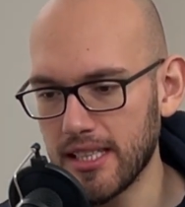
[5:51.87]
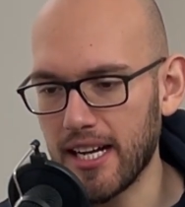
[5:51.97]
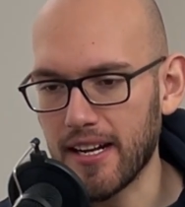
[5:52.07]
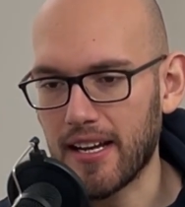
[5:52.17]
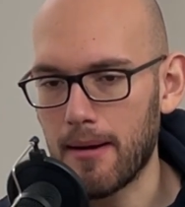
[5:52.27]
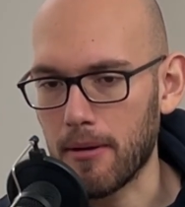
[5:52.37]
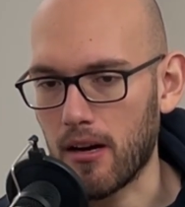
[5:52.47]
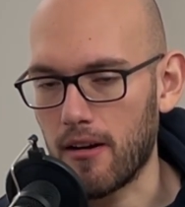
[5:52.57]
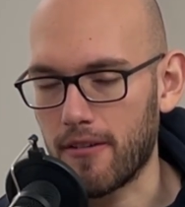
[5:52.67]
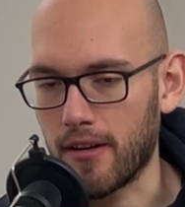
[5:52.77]
kind of capping
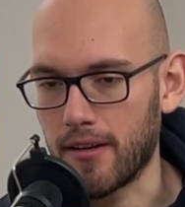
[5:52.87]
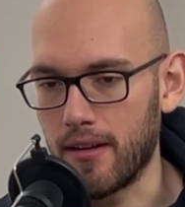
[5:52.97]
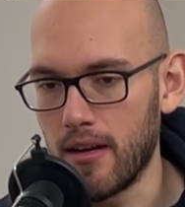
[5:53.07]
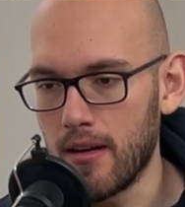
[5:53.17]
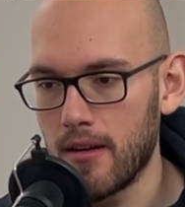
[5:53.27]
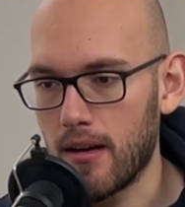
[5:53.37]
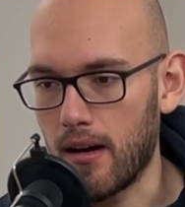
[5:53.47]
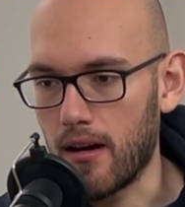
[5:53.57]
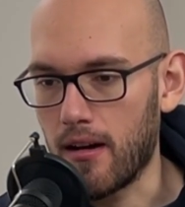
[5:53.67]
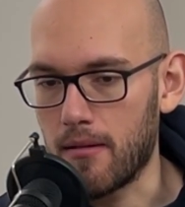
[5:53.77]
off on
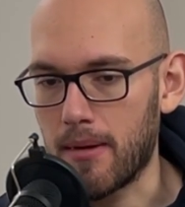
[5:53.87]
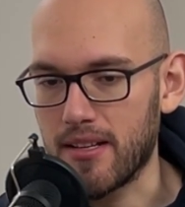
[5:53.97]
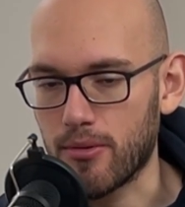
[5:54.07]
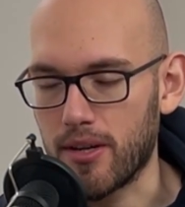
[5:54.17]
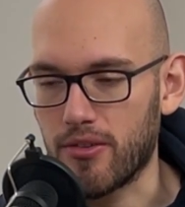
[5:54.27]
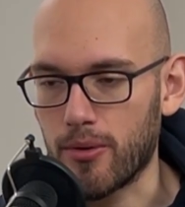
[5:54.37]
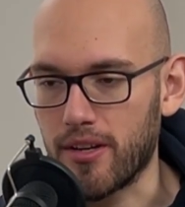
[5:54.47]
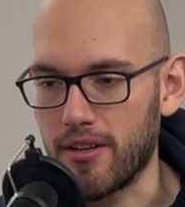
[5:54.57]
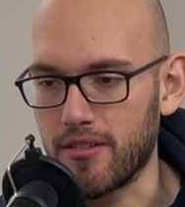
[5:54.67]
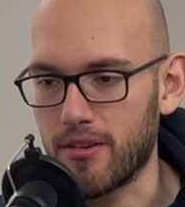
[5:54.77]
my
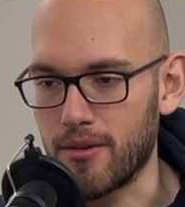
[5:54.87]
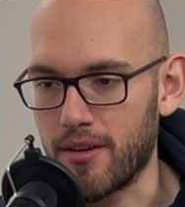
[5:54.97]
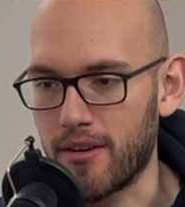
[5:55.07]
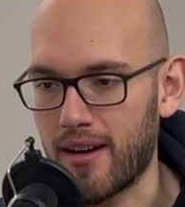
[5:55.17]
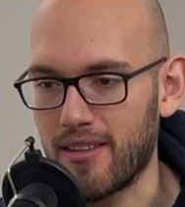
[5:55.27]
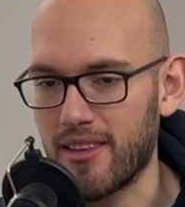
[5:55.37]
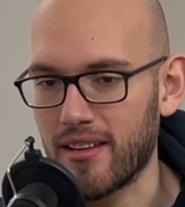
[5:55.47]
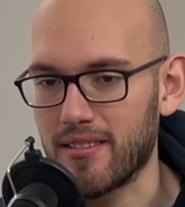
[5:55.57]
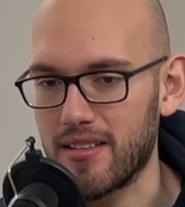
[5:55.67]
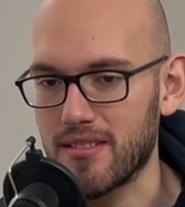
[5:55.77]
2022 year, I
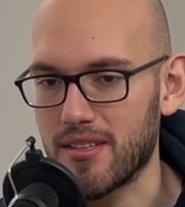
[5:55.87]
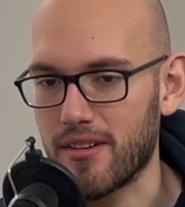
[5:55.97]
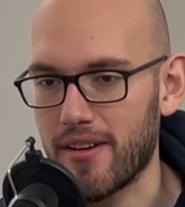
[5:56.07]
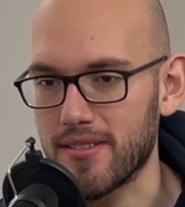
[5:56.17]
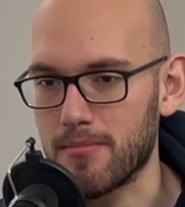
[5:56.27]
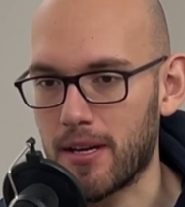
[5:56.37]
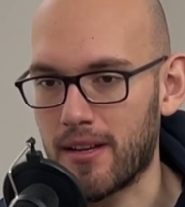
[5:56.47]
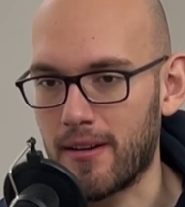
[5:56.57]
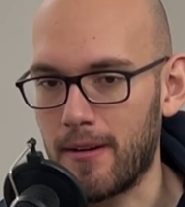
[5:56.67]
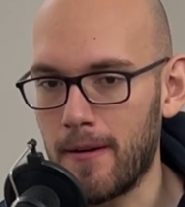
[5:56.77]
think this year has
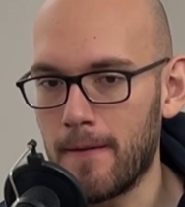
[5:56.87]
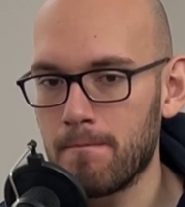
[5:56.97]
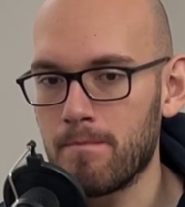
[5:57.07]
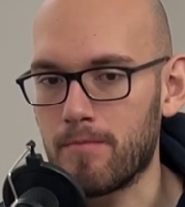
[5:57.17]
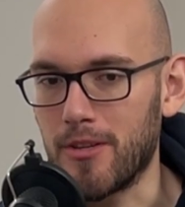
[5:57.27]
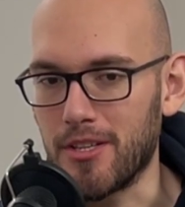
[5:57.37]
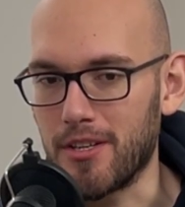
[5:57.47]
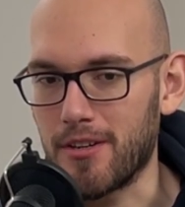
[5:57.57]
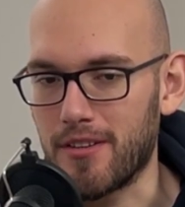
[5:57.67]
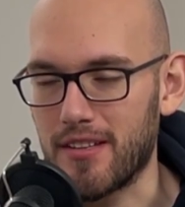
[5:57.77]
been the
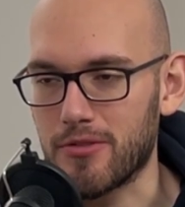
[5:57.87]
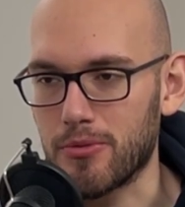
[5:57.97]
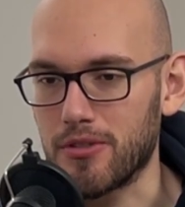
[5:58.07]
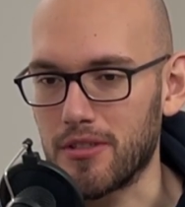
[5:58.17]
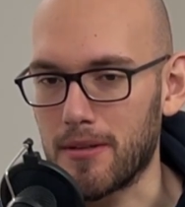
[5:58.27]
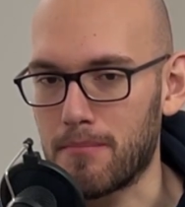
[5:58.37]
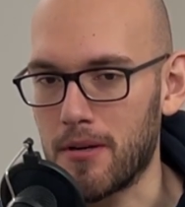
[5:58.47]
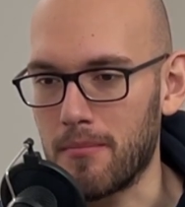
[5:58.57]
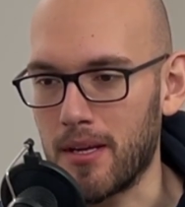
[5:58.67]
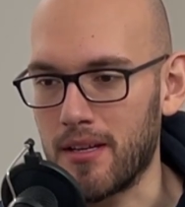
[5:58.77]
year that's really
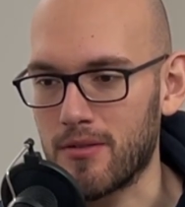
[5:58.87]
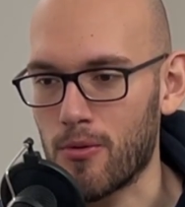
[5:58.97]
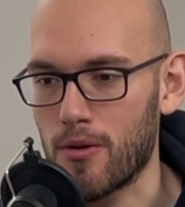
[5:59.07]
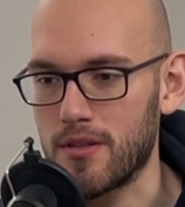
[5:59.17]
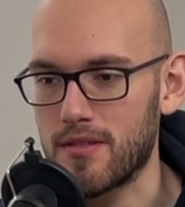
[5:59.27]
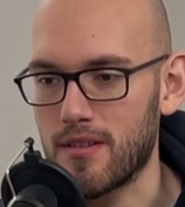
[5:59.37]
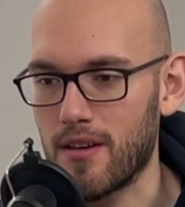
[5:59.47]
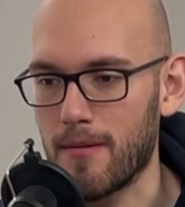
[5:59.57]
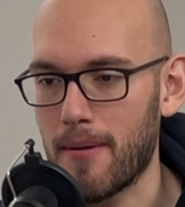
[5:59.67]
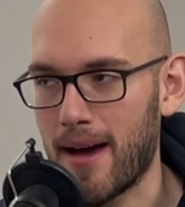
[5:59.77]
put me towards
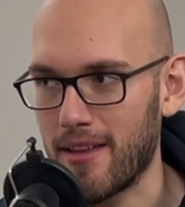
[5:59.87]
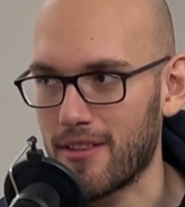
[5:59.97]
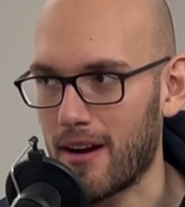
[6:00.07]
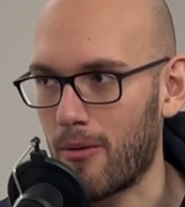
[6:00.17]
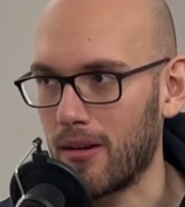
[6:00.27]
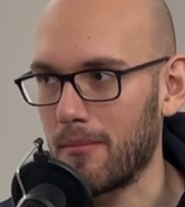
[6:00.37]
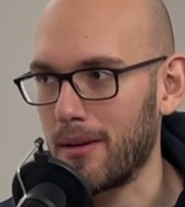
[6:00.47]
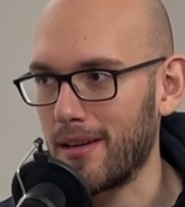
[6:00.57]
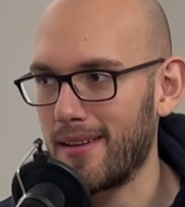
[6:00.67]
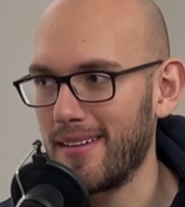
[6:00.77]
the path that I want to
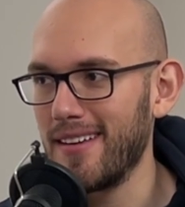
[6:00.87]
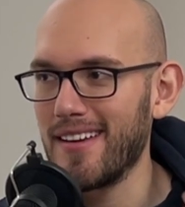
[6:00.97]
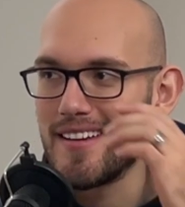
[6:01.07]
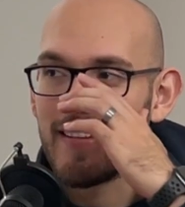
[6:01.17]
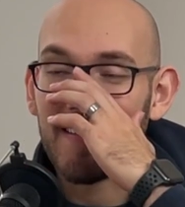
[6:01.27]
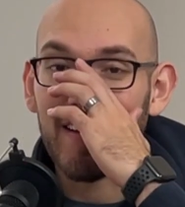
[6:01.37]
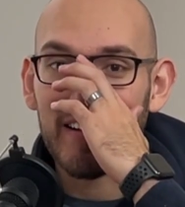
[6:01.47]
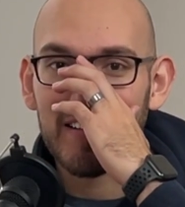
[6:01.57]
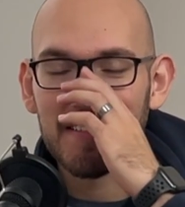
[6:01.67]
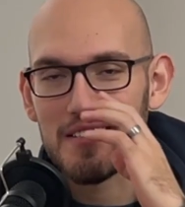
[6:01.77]
be in.
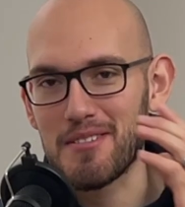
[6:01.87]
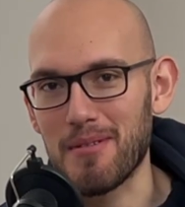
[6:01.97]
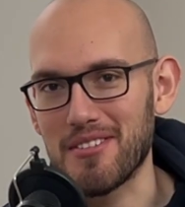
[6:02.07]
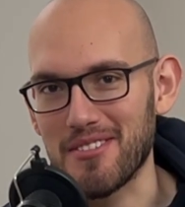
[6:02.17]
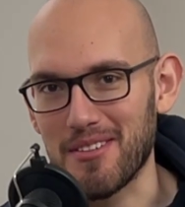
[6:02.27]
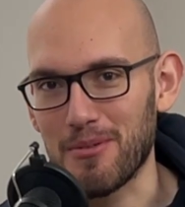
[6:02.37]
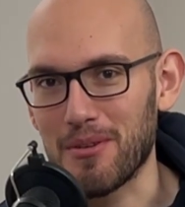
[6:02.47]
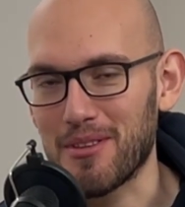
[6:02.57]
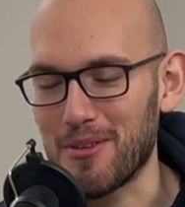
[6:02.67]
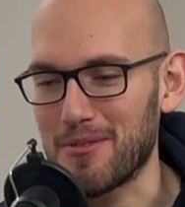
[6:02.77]
Like, especially
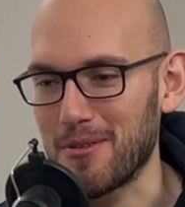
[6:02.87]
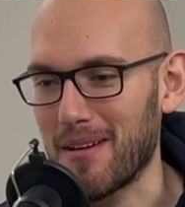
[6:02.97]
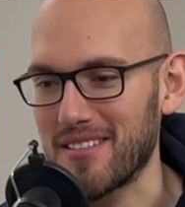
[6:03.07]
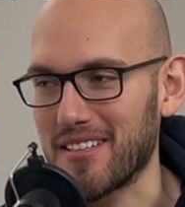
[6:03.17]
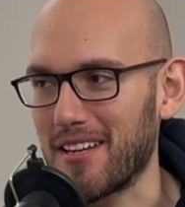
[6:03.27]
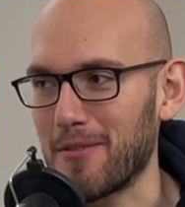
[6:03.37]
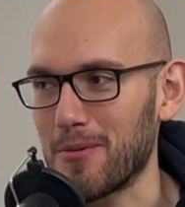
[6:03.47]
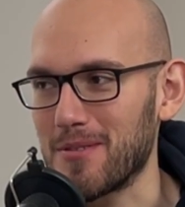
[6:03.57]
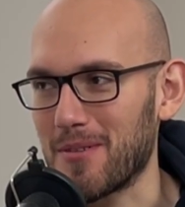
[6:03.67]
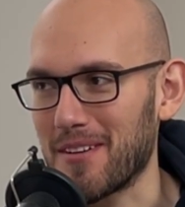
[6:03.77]
with YouTube. As a kid, I've
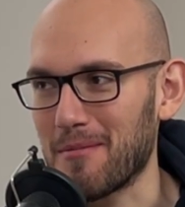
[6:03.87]
always wanted to